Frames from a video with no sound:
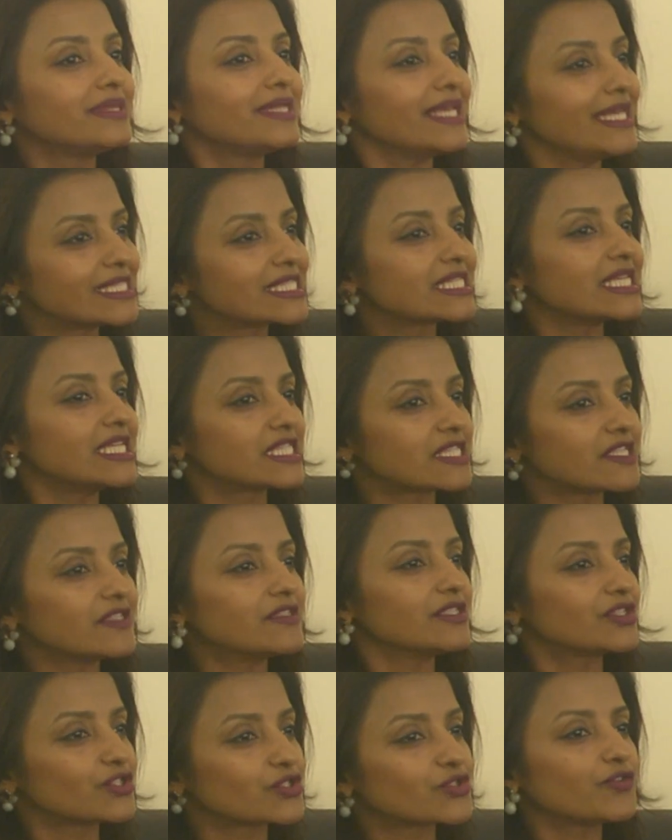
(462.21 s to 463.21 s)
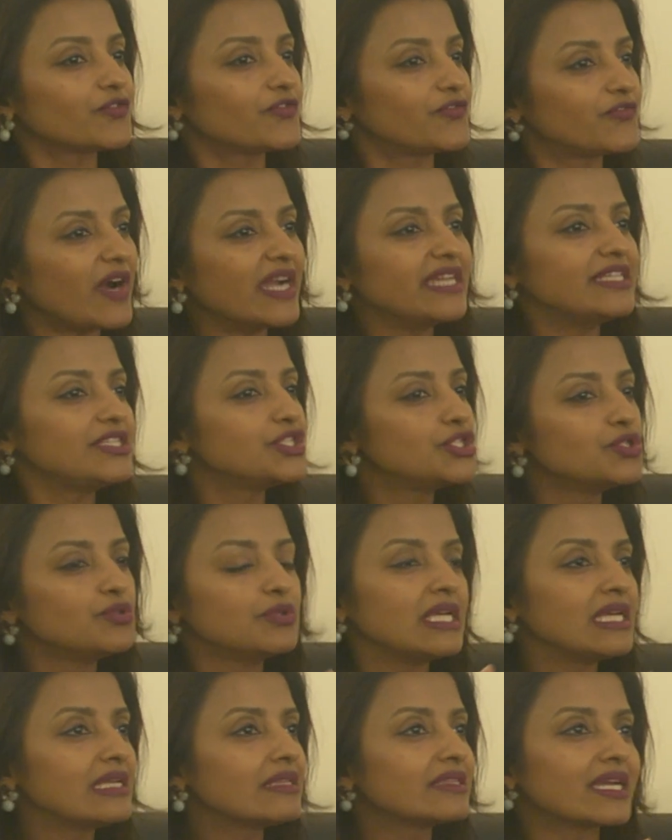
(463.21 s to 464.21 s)
It's a sort of fine
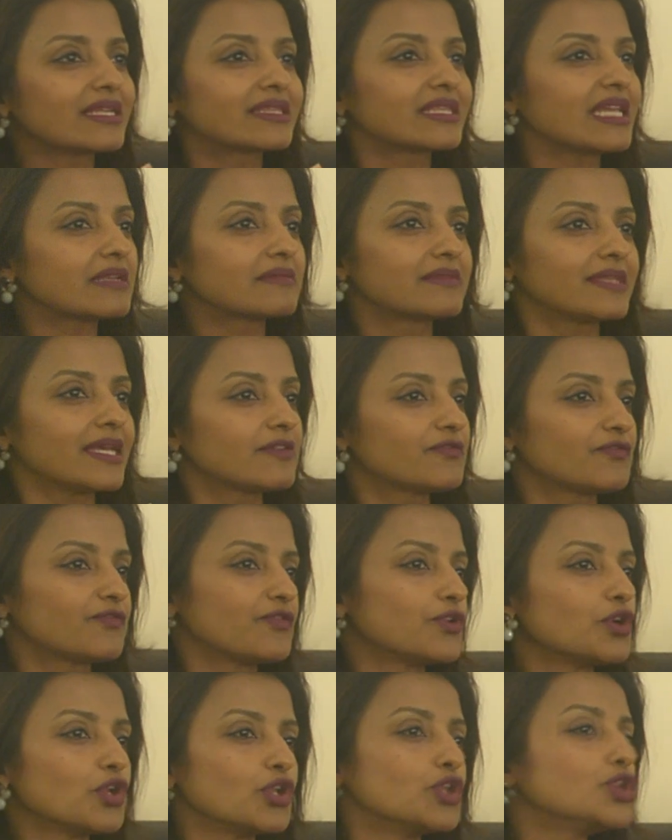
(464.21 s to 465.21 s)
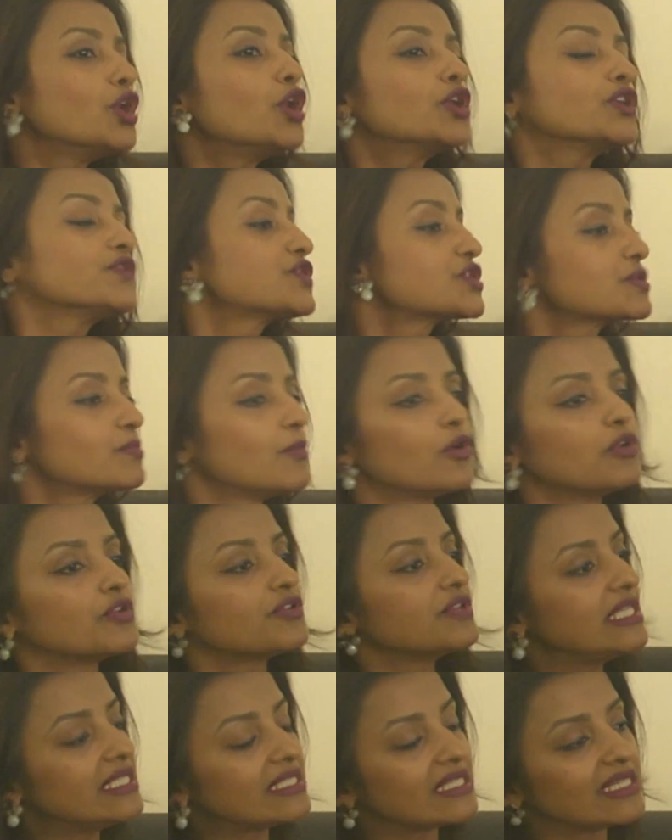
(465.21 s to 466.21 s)
tuning that for a lot of small
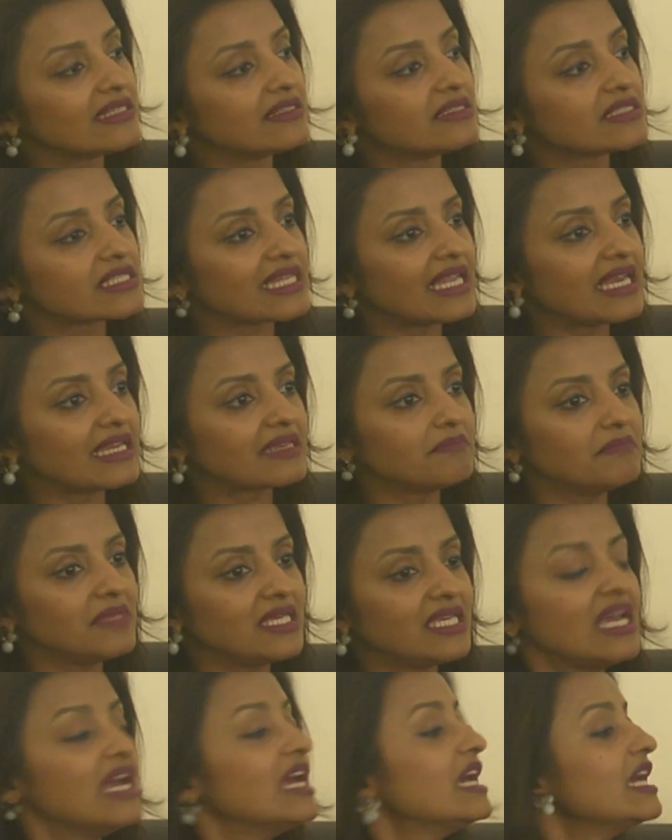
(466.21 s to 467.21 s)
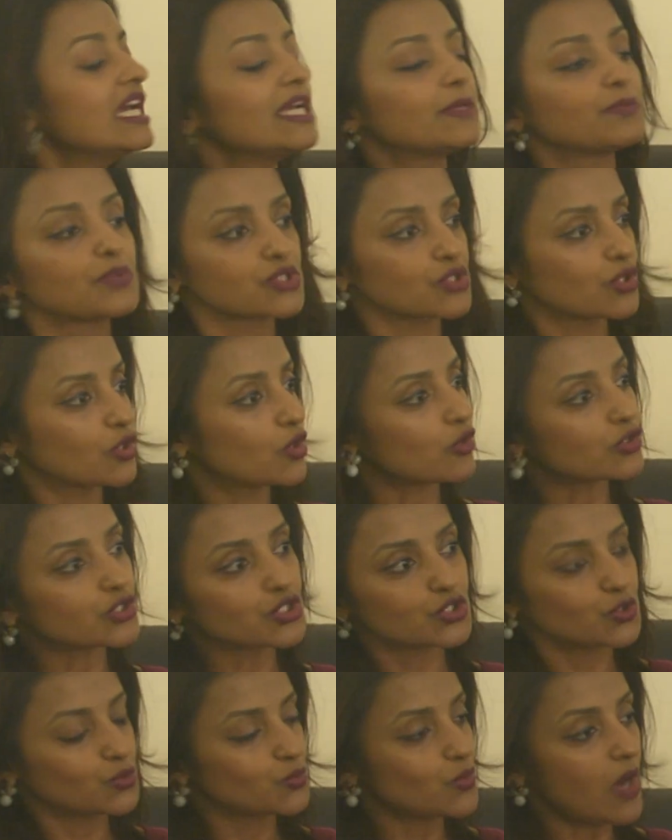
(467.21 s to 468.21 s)
retailers like me, it was a
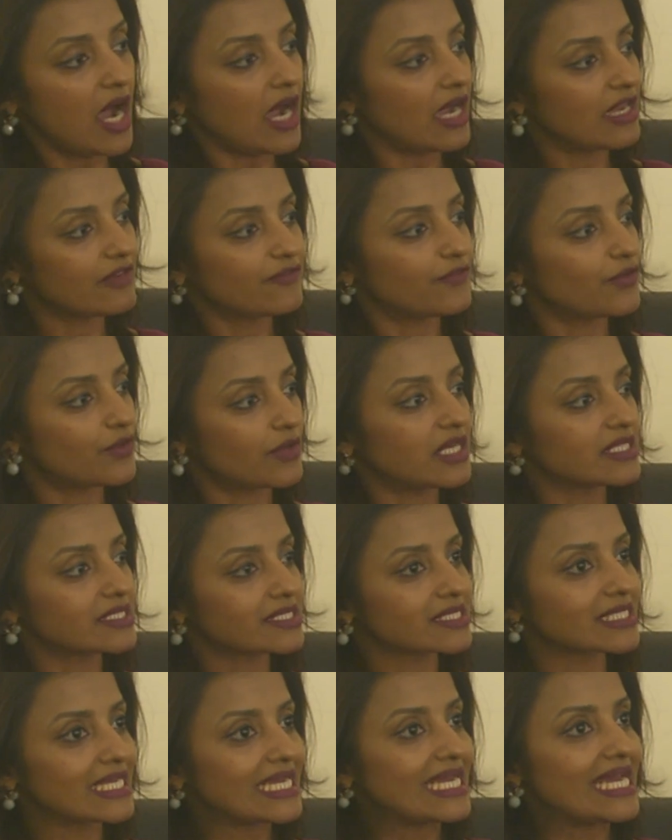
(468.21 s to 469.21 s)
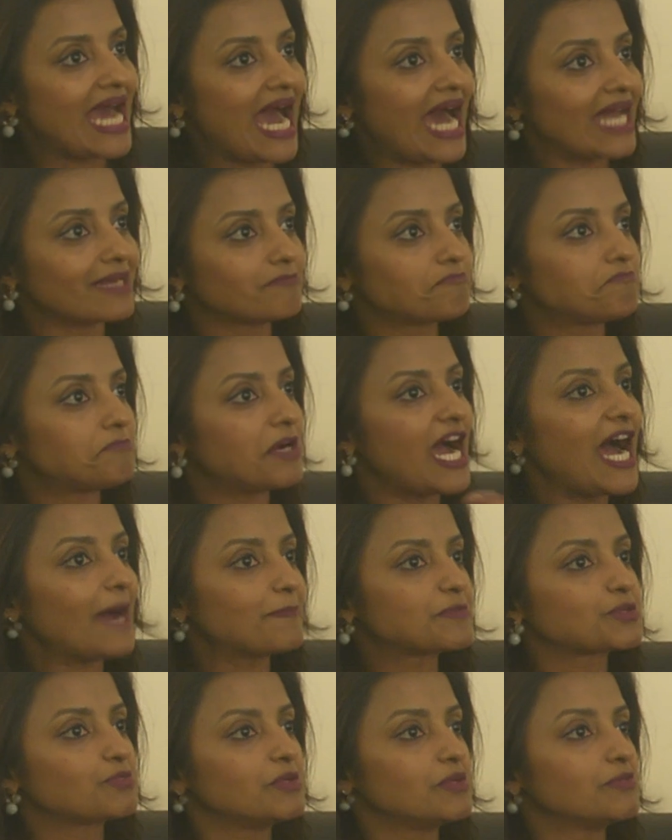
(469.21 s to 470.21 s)
cost too high for us. And
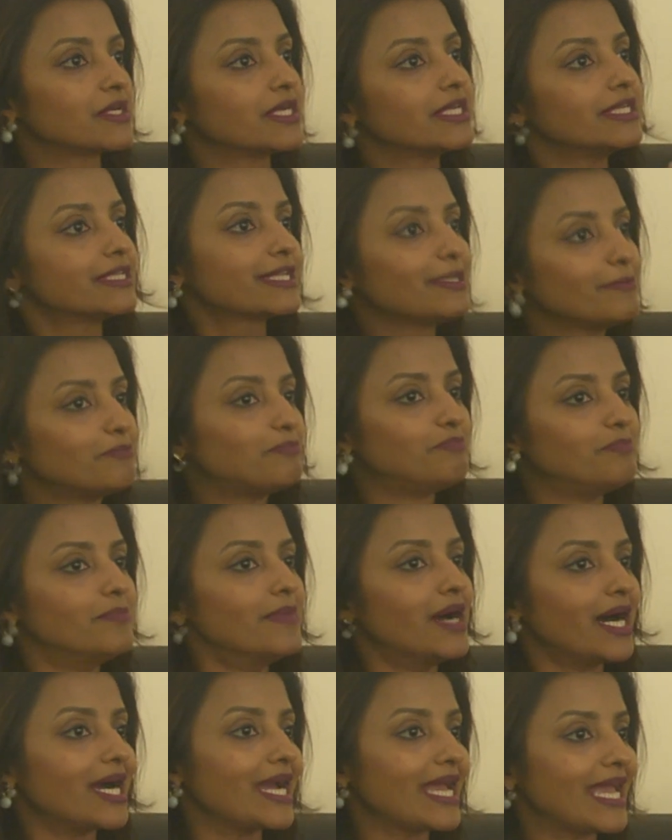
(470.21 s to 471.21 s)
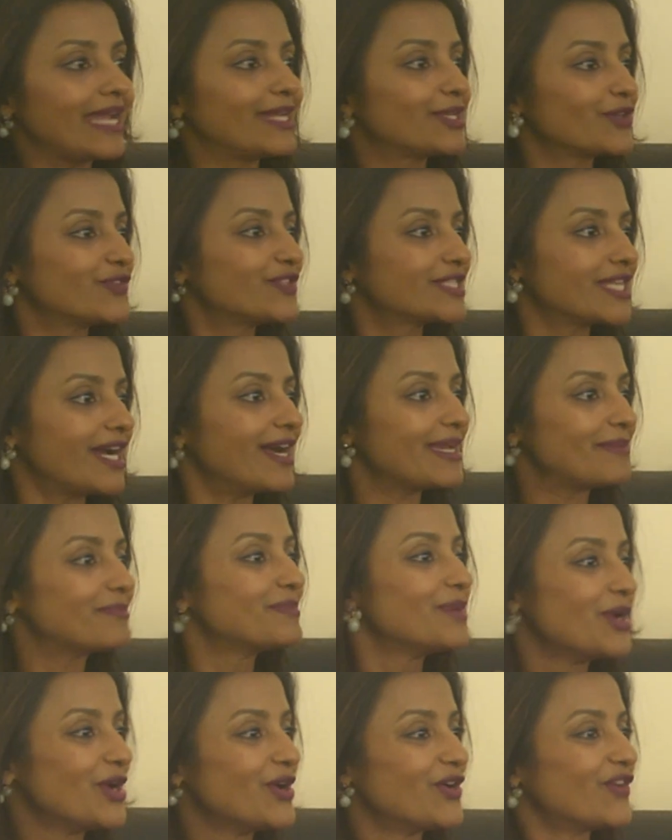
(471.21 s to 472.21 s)
perhaps we were a little ahead of time
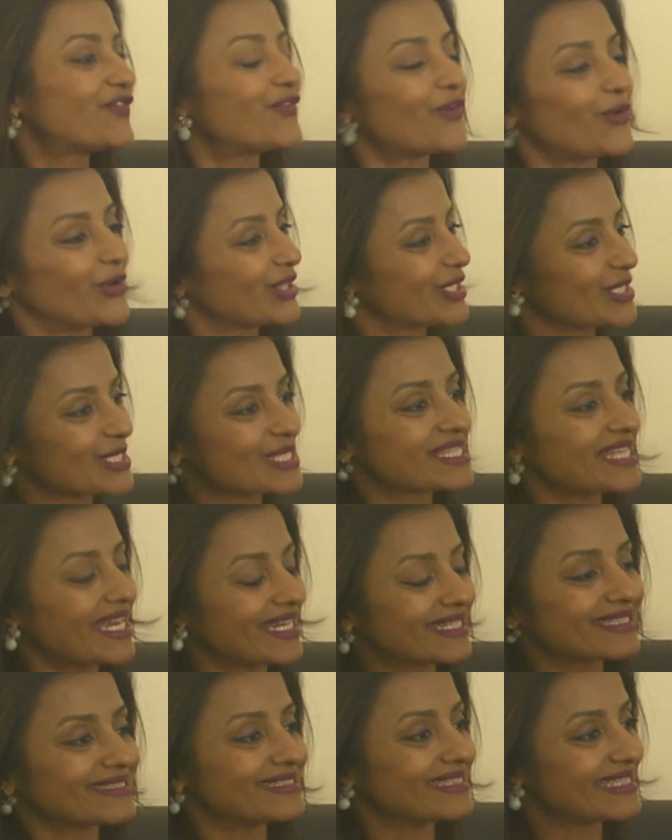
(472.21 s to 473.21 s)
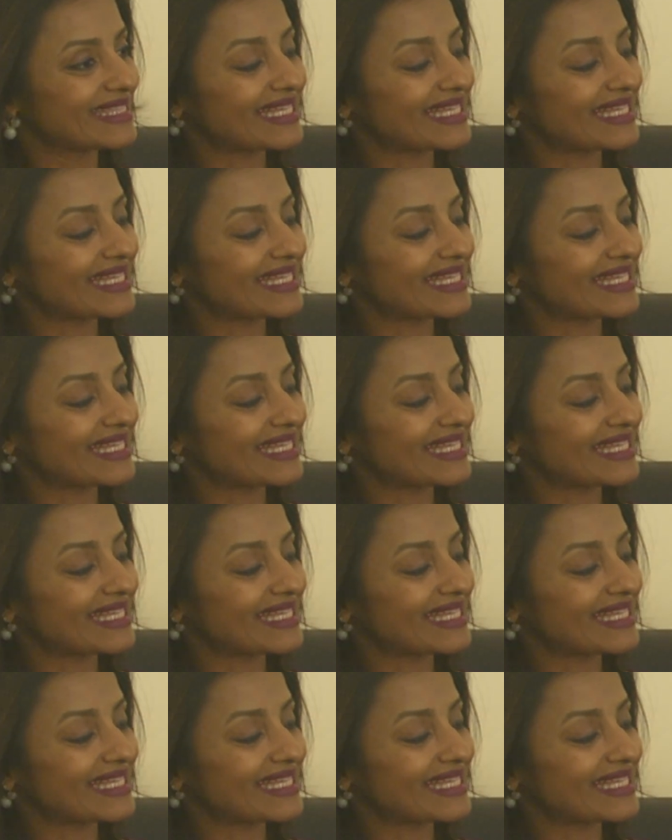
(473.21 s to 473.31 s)
for this sector in